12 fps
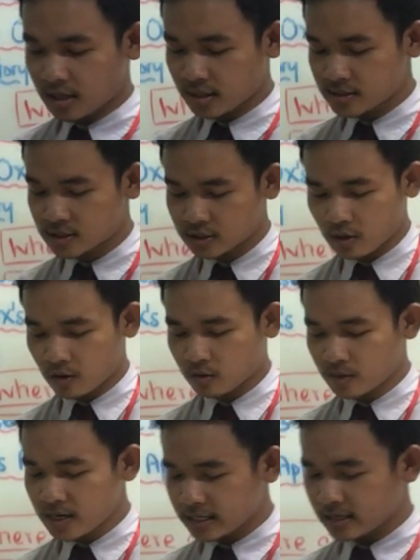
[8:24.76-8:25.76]
the
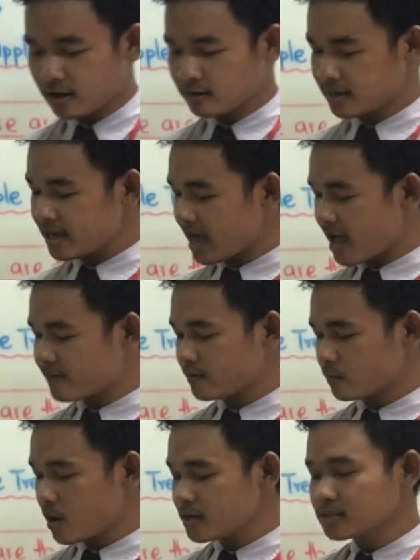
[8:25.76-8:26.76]
story. Okay,
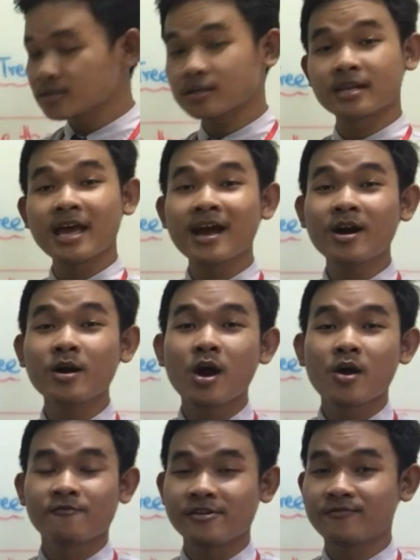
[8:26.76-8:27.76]
everyone. So
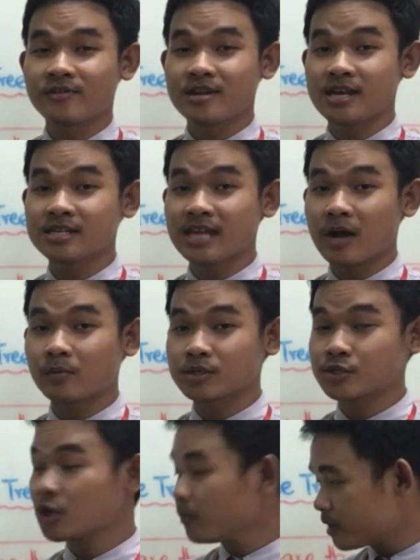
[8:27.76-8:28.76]
now we finish
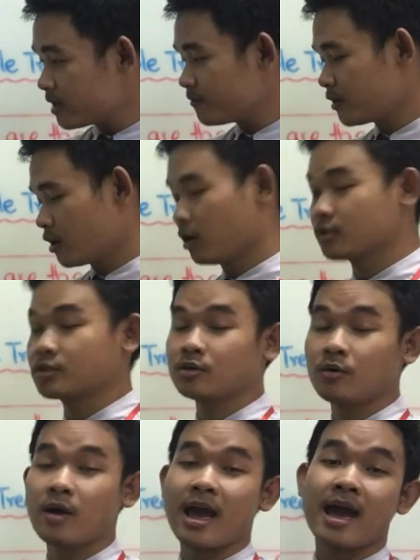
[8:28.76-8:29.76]
our story. We
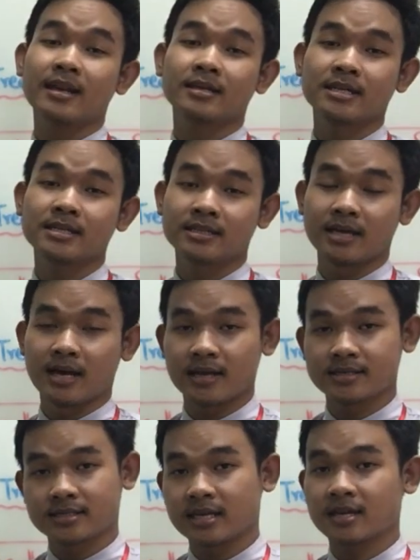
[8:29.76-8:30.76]
also added
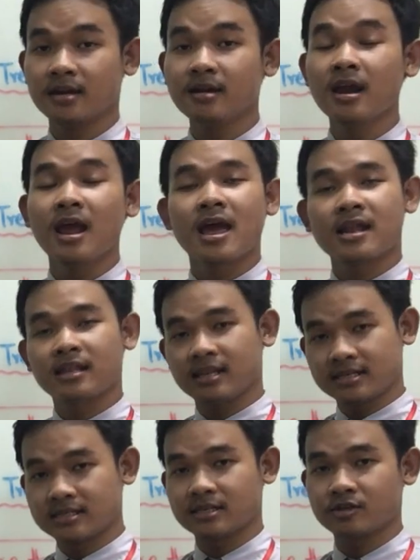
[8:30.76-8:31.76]
the sticker and
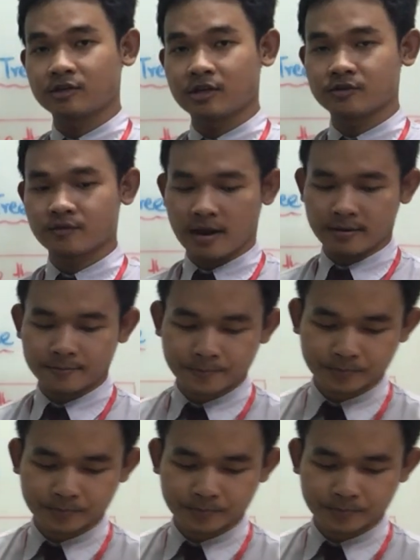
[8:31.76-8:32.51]
listen to the track.